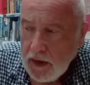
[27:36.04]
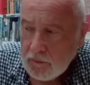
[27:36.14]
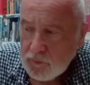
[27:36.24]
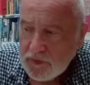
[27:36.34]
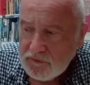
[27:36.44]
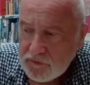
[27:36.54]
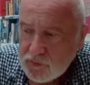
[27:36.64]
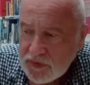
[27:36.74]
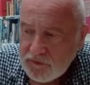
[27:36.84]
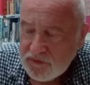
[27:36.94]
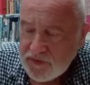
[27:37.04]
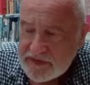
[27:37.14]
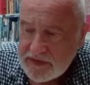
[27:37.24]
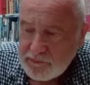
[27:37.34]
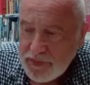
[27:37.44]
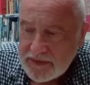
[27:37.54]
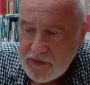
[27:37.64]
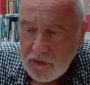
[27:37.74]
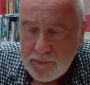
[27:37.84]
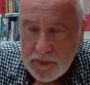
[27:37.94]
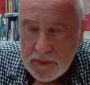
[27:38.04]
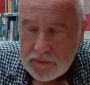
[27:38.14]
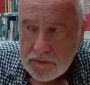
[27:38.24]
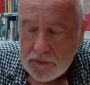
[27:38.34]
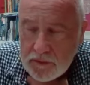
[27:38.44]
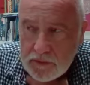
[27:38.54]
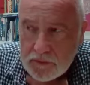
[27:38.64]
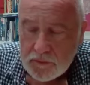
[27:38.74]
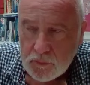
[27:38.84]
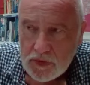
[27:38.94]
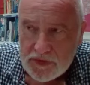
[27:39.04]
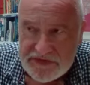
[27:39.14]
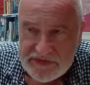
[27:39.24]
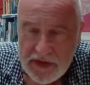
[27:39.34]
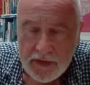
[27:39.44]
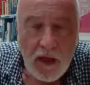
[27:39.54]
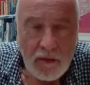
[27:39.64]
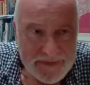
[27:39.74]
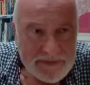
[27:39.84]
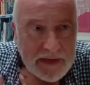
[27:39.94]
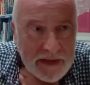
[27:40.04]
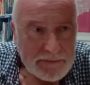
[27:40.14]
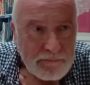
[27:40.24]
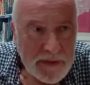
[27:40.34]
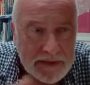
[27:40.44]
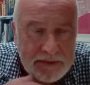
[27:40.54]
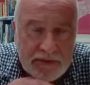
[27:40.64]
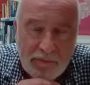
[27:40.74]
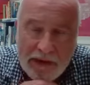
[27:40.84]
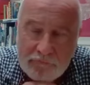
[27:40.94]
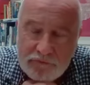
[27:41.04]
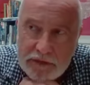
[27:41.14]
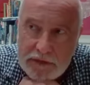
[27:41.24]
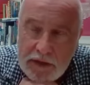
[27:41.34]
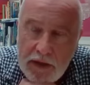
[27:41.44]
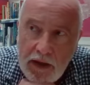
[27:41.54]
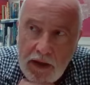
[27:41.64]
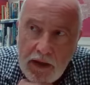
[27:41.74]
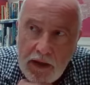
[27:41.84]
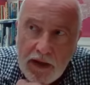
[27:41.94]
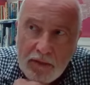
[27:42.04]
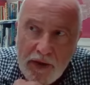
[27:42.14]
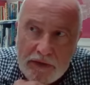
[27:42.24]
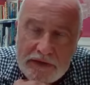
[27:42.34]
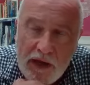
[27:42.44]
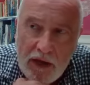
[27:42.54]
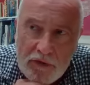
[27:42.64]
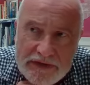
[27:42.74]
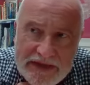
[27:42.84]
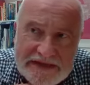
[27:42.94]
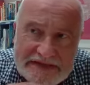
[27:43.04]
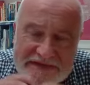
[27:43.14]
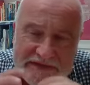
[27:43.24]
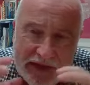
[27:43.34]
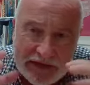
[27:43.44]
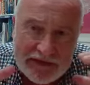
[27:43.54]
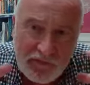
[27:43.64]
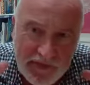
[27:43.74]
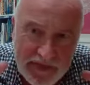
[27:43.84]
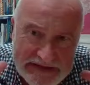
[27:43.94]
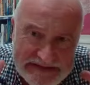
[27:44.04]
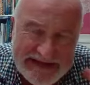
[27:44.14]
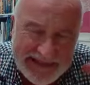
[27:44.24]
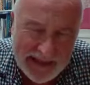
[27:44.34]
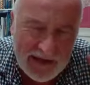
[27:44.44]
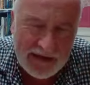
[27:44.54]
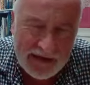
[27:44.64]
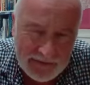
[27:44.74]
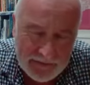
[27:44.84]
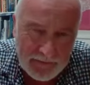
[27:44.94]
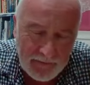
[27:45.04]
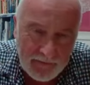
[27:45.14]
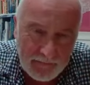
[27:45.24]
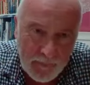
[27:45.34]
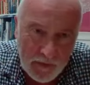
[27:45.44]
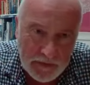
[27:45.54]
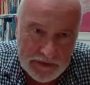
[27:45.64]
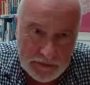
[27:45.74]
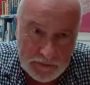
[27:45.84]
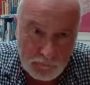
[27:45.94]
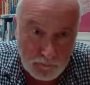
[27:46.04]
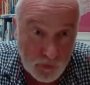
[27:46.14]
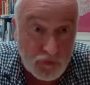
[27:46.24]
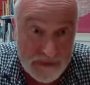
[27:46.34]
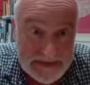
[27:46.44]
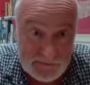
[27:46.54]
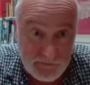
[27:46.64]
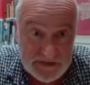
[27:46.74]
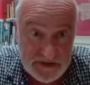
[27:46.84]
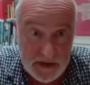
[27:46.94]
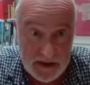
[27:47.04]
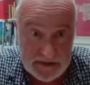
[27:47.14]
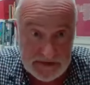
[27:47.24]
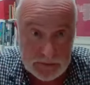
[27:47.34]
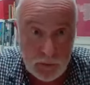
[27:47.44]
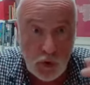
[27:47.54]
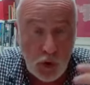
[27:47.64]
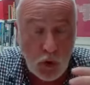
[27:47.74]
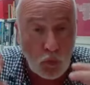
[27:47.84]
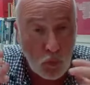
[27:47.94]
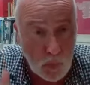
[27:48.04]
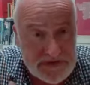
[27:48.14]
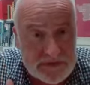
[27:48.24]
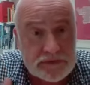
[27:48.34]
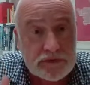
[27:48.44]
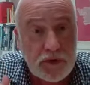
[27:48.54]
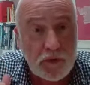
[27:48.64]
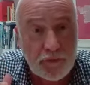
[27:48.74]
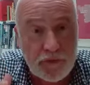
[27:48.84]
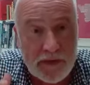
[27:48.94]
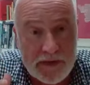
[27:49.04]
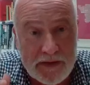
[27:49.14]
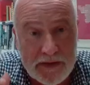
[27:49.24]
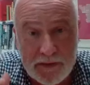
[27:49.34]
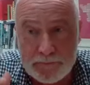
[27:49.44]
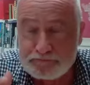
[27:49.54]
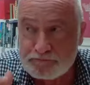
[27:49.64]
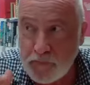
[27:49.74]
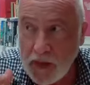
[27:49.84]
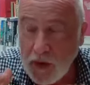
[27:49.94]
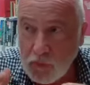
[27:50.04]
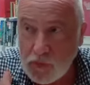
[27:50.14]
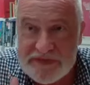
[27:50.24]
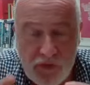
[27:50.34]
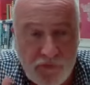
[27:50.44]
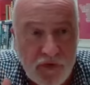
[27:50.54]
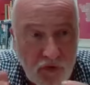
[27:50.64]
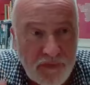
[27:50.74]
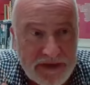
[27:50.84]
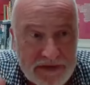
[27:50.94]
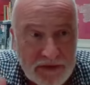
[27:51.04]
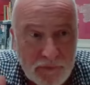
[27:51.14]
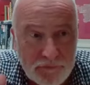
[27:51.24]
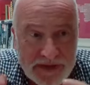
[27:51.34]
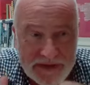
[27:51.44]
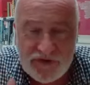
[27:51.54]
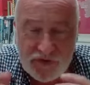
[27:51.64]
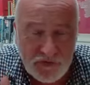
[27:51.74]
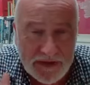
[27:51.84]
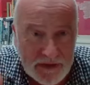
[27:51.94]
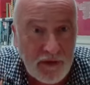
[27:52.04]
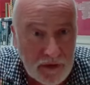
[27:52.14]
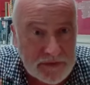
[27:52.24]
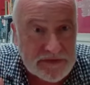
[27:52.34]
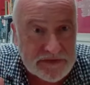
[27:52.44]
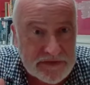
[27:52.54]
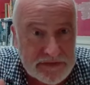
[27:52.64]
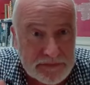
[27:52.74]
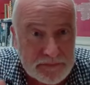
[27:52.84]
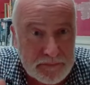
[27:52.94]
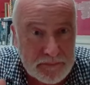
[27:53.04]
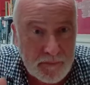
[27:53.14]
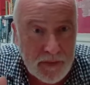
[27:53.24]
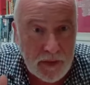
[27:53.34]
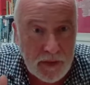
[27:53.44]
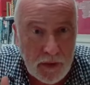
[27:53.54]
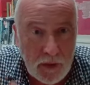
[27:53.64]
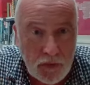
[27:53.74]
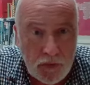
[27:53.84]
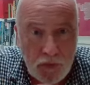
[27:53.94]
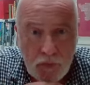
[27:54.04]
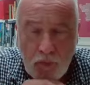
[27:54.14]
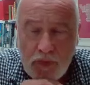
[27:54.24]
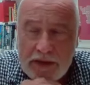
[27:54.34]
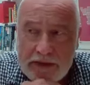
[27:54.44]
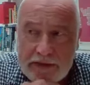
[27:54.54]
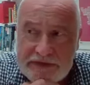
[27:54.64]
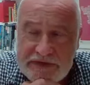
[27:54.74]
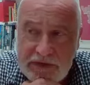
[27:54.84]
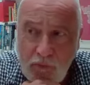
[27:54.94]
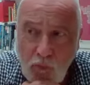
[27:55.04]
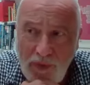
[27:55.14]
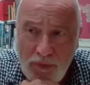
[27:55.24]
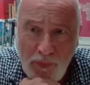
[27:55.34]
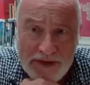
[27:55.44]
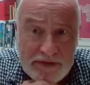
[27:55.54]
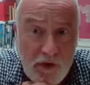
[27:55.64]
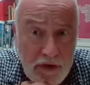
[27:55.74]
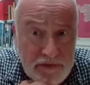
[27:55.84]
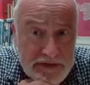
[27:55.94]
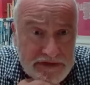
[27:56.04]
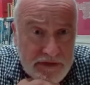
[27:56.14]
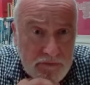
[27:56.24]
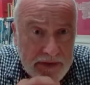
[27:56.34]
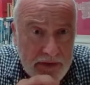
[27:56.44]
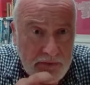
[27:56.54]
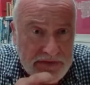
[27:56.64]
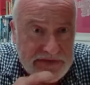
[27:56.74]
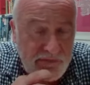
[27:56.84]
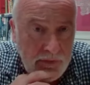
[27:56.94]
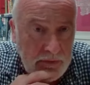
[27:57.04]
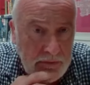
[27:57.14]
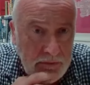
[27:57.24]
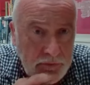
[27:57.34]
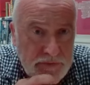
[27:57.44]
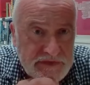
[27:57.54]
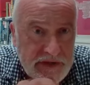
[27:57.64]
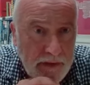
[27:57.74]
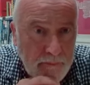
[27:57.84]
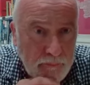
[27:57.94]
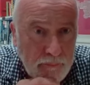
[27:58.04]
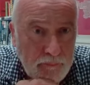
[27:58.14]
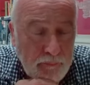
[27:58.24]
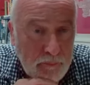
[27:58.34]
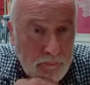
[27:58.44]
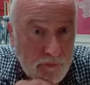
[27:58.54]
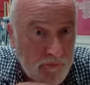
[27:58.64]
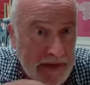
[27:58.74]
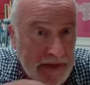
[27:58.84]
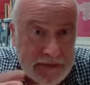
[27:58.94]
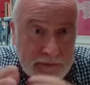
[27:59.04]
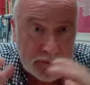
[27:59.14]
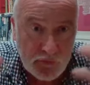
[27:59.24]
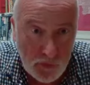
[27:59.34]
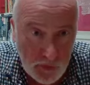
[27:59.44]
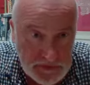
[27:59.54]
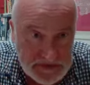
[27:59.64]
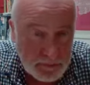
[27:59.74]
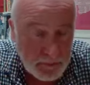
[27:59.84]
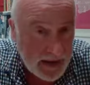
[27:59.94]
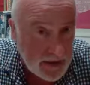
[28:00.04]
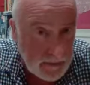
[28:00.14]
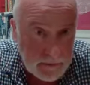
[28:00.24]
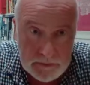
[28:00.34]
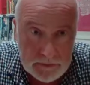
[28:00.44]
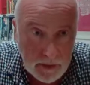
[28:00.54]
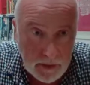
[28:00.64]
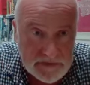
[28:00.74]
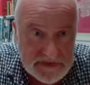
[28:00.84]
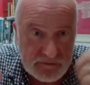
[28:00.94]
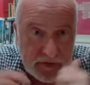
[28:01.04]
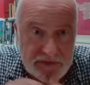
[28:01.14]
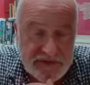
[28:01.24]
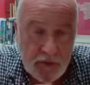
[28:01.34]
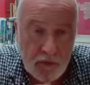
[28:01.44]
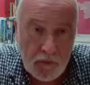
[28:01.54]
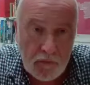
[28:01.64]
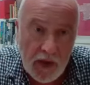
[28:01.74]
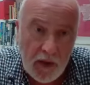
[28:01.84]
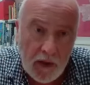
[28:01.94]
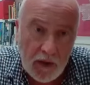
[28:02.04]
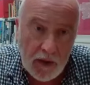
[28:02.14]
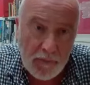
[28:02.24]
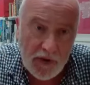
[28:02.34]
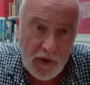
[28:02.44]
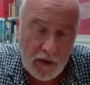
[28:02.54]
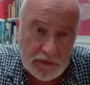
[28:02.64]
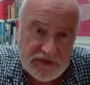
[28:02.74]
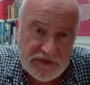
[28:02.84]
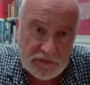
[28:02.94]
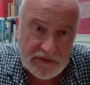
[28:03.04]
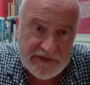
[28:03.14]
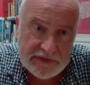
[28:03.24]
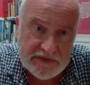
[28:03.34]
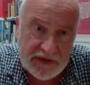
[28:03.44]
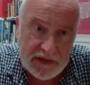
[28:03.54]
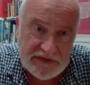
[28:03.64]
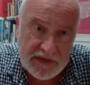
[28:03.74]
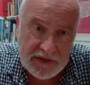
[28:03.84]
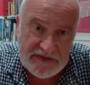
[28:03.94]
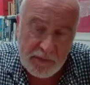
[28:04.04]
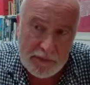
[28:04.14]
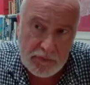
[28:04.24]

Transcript: uh, one, of the, one of the things that he picked up on uh, was a comment that I'd made in the pamphlet about how it is that this thinking about progressive education wasn't on the um, wasn't on the curriculum of teacher training colleges. You know, and uh, well, why not? Here's a great Irish thinker who's um, providing thoughts back hundreds of years ago about how children's education has to